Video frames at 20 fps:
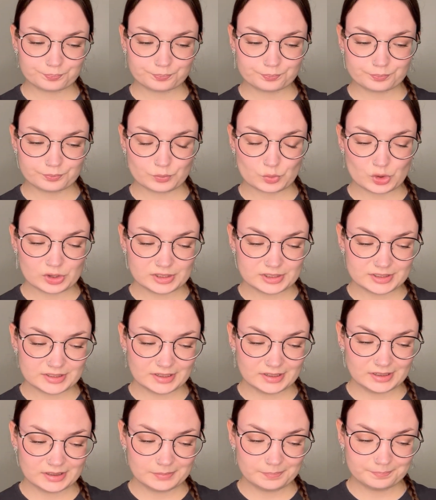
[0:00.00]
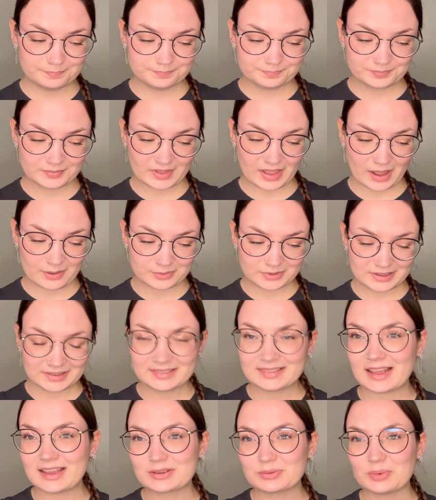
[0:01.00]
will still count it
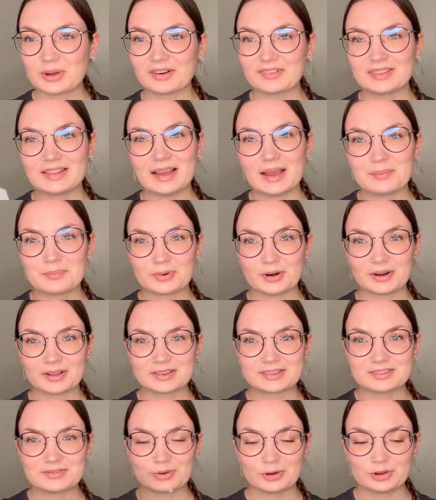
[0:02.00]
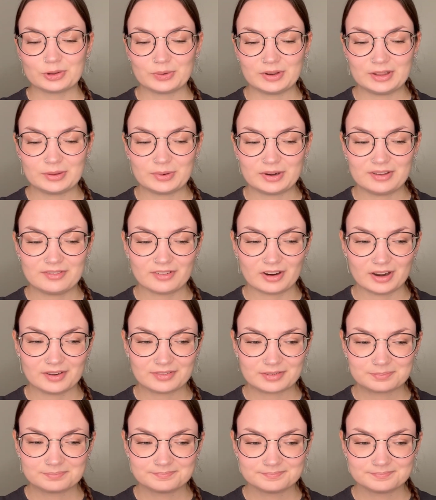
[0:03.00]
as one of the products for 2025.